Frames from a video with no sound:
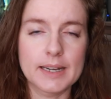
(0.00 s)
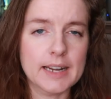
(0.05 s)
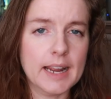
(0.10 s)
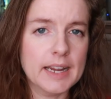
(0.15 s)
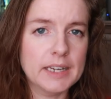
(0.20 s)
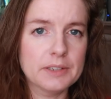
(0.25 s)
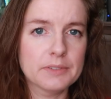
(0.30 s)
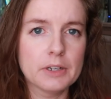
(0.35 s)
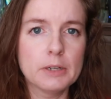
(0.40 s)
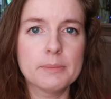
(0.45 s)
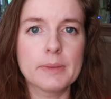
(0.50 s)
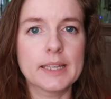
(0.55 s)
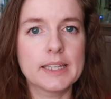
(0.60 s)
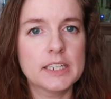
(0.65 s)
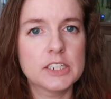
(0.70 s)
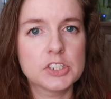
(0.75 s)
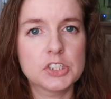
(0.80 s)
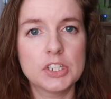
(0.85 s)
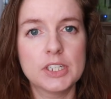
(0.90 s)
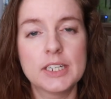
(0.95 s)
my dining room, my
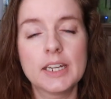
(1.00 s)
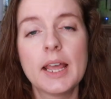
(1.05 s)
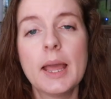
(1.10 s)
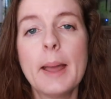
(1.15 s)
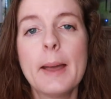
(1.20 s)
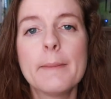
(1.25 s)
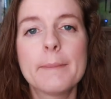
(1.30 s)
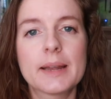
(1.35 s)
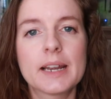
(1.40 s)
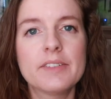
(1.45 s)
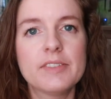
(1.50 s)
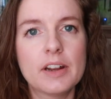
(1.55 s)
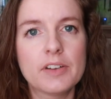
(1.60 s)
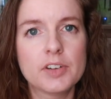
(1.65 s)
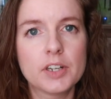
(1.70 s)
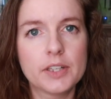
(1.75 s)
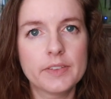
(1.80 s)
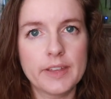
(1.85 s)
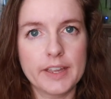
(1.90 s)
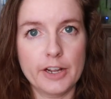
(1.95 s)
kitchen, but I've
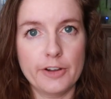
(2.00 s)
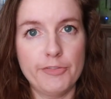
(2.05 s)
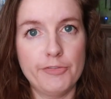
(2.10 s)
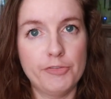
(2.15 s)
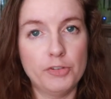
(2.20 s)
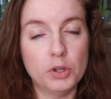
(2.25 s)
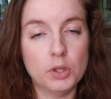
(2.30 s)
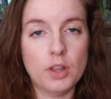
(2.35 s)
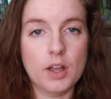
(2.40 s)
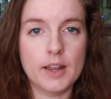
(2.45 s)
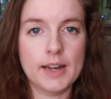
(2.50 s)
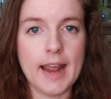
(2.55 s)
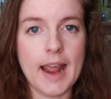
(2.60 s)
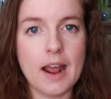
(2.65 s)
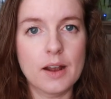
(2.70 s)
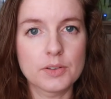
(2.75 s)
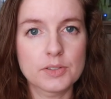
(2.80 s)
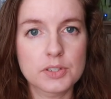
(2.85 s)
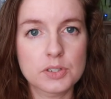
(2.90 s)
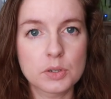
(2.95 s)
never done like a full on
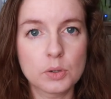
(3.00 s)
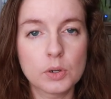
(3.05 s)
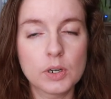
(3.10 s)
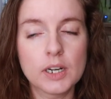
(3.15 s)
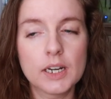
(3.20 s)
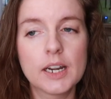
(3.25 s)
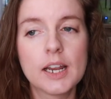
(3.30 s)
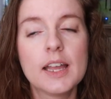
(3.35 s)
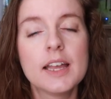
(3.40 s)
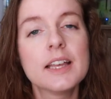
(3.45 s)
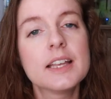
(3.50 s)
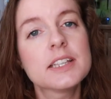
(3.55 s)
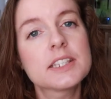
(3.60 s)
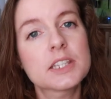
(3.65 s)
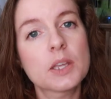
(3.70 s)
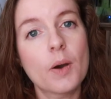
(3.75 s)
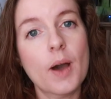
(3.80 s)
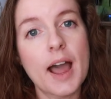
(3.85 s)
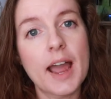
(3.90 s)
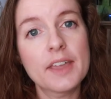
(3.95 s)
house tour.
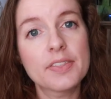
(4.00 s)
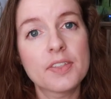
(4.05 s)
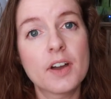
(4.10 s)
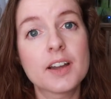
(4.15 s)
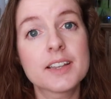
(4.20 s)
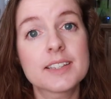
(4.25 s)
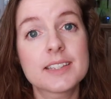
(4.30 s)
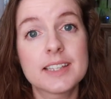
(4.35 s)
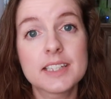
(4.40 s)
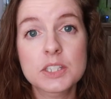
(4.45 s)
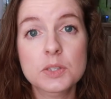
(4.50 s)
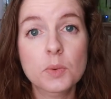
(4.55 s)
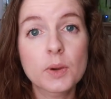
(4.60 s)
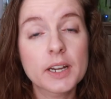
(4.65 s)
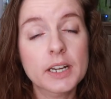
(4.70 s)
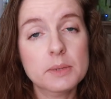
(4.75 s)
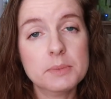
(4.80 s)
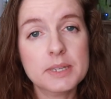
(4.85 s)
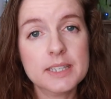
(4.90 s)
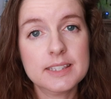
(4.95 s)
So I thought since we're
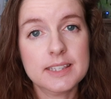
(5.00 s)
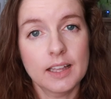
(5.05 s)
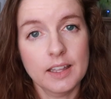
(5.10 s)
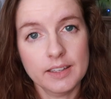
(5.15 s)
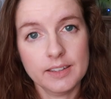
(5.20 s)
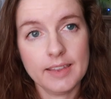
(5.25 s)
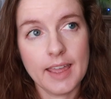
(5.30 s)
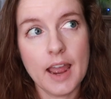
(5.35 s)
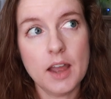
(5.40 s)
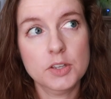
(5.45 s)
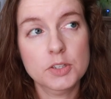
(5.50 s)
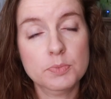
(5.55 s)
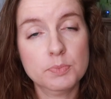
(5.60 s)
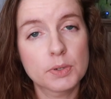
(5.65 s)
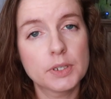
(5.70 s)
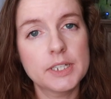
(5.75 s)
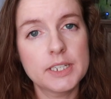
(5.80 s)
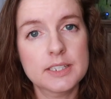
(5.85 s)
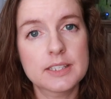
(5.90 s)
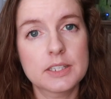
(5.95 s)
gonna be selling the house
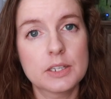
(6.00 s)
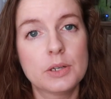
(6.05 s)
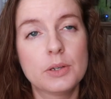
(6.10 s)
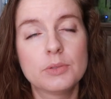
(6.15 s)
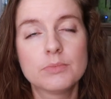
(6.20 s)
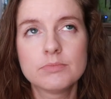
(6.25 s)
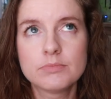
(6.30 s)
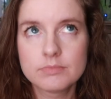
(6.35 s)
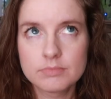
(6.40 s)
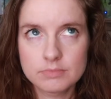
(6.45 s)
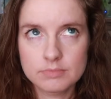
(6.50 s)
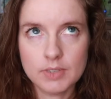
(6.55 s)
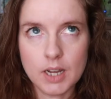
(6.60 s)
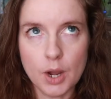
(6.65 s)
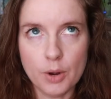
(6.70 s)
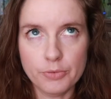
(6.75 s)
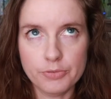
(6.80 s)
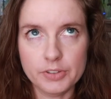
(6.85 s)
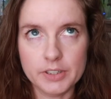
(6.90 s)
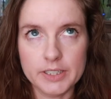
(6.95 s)
pretty soon,
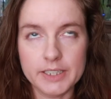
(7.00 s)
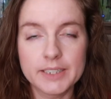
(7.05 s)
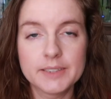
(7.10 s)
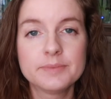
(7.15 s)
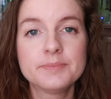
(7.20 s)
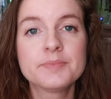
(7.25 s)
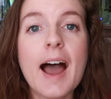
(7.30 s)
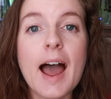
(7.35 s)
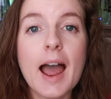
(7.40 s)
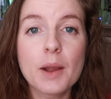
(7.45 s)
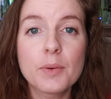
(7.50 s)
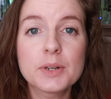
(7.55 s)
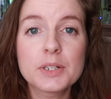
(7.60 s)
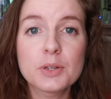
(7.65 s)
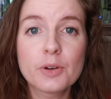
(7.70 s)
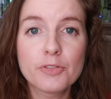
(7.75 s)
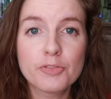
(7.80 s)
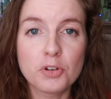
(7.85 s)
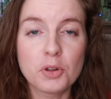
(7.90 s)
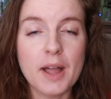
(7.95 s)
hopefully, I would
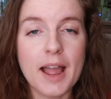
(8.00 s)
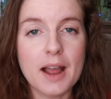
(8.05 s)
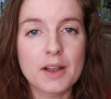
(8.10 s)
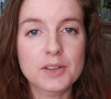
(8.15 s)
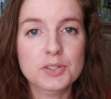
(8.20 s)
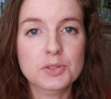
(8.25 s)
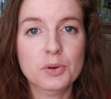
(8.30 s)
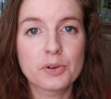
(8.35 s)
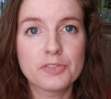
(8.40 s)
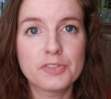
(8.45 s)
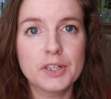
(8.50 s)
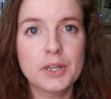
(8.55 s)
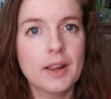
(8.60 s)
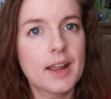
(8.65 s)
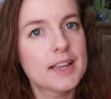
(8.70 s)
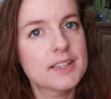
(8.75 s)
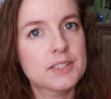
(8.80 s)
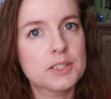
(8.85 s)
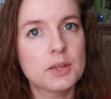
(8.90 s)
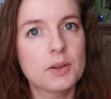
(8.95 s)
do a full house tour for you
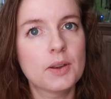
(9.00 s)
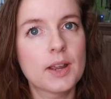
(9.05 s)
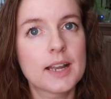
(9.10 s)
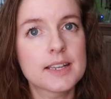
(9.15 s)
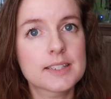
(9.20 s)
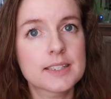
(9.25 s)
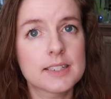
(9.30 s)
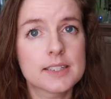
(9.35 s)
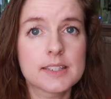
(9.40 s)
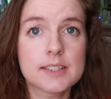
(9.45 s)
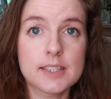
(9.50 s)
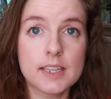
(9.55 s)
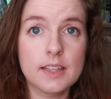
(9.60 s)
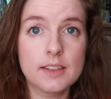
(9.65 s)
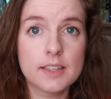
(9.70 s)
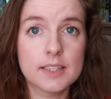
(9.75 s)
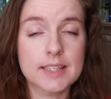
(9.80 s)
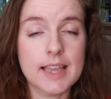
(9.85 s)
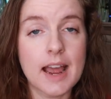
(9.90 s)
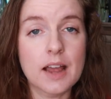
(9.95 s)
guys so you guys could see
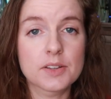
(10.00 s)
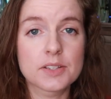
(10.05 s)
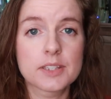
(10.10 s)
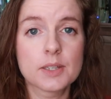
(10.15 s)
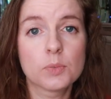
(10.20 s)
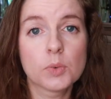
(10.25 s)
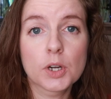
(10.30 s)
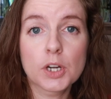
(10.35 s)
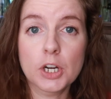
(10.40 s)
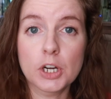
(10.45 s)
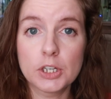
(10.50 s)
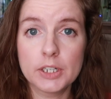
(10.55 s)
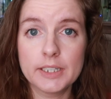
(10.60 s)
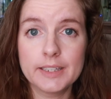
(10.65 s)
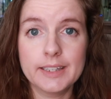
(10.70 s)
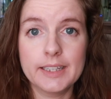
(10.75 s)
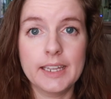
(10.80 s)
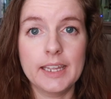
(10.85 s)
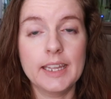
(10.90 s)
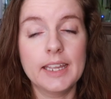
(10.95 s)
this house that we're
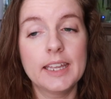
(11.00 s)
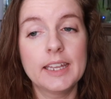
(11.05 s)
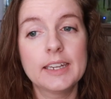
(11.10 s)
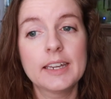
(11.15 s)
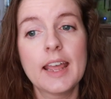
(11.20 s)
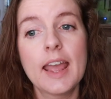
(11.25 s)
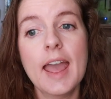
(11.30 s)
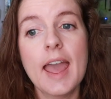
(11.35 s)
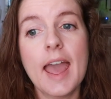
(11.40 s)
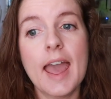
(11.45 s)
currently in,